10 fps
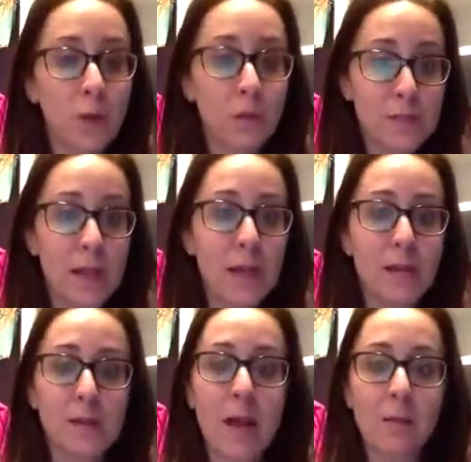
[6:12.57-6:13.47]
saying
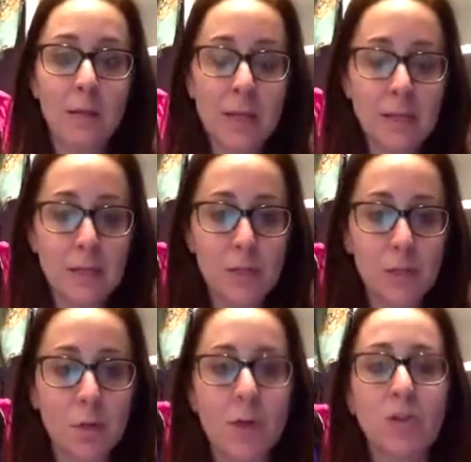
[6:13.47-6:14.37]
that I relate to this
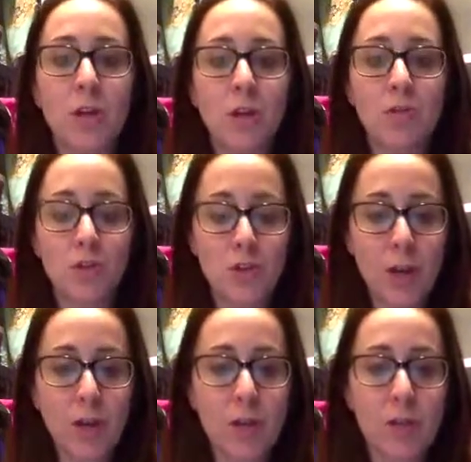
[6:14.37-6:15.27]
so much, thank you for
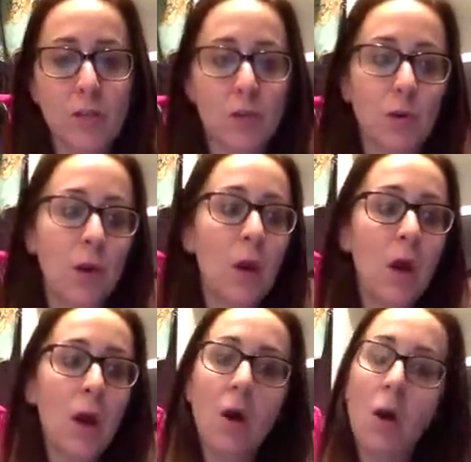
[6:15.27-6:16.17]
sharing this, or
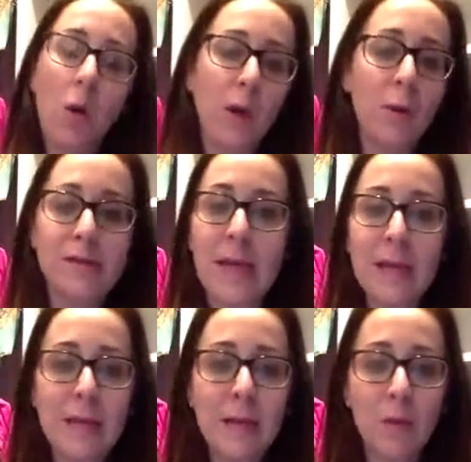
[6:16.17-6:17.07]
oh, I always
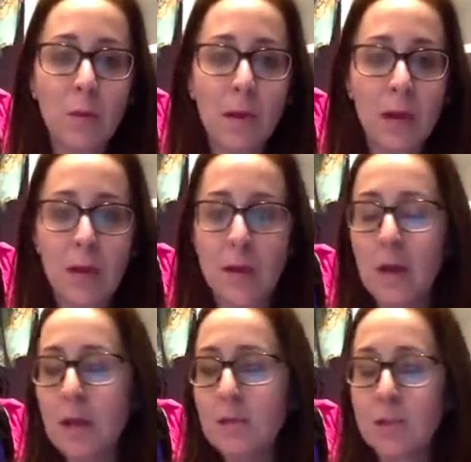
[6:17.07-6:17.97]
hated it when my
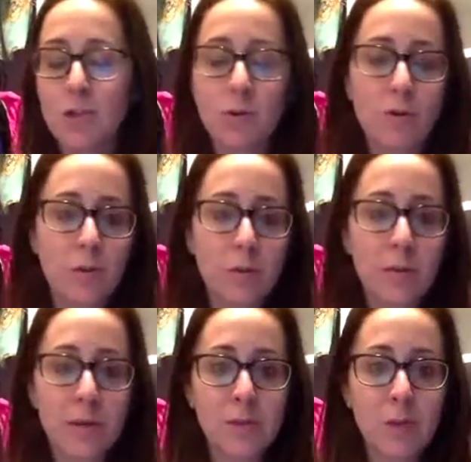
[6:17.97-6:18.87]
sister referred to
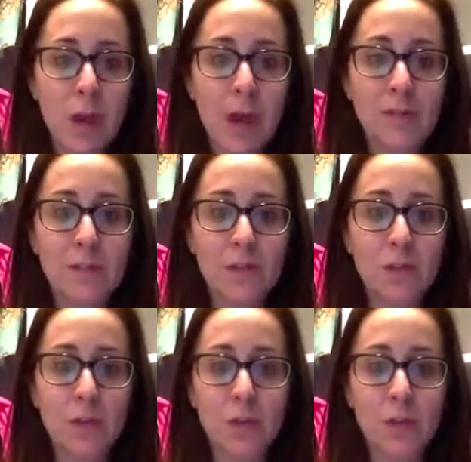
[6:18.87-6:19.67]
me as her half sister.